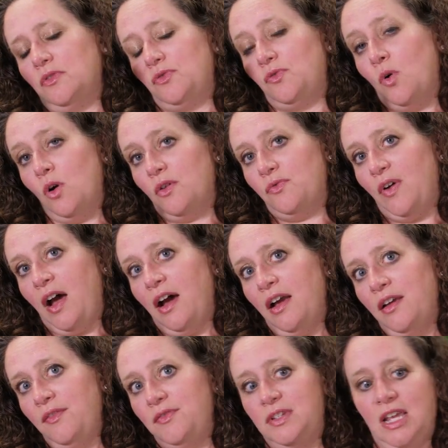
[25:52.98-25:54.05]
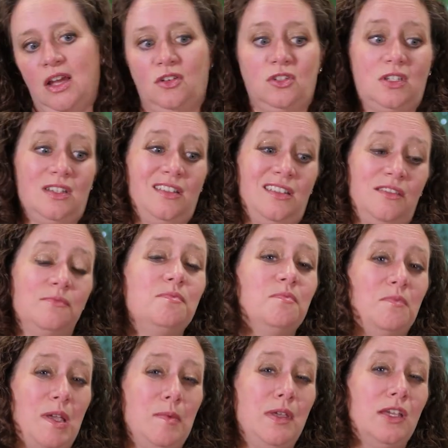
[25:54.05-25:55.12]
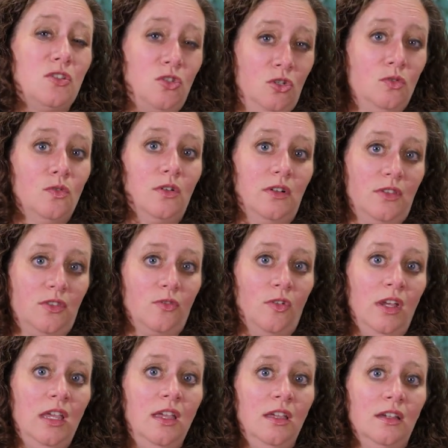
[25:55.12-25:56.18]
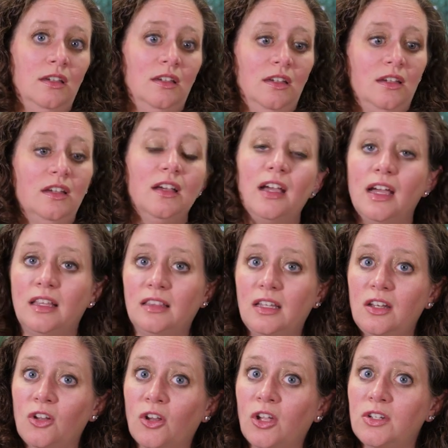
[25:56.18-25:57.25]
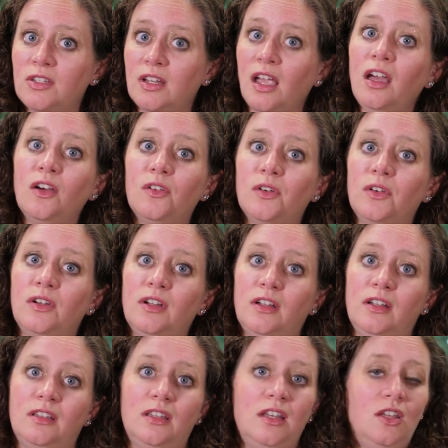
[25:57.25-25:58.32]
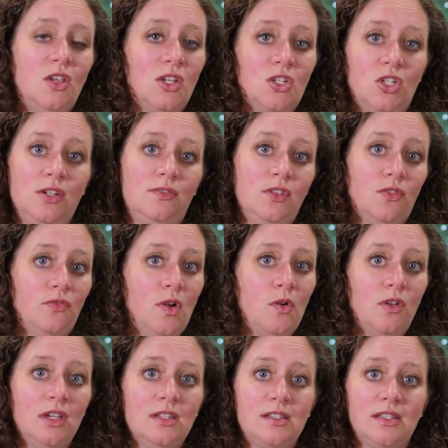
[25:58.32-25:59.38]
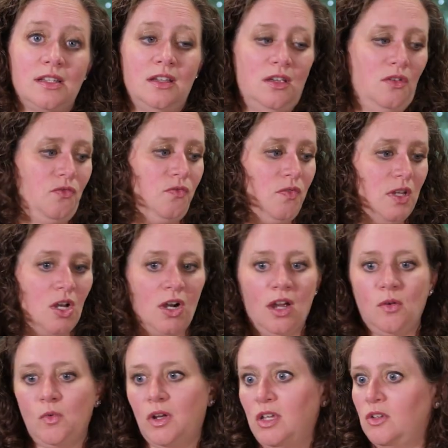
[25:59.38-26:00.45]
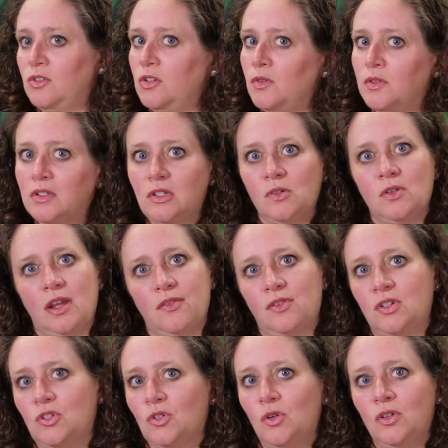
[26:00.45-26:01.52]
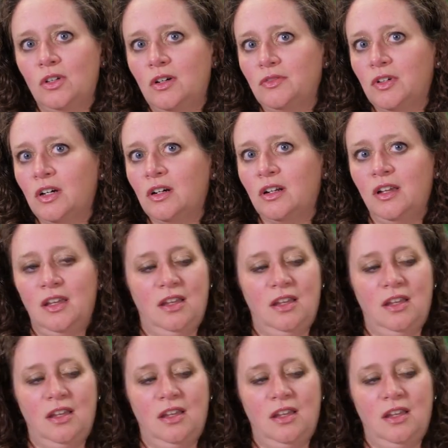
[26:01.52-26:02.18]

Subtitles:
4 or 5 down to maybe a 2 or a 3, and then you're good to go. Then you can shift your focus, figure out what you do and don't have control over,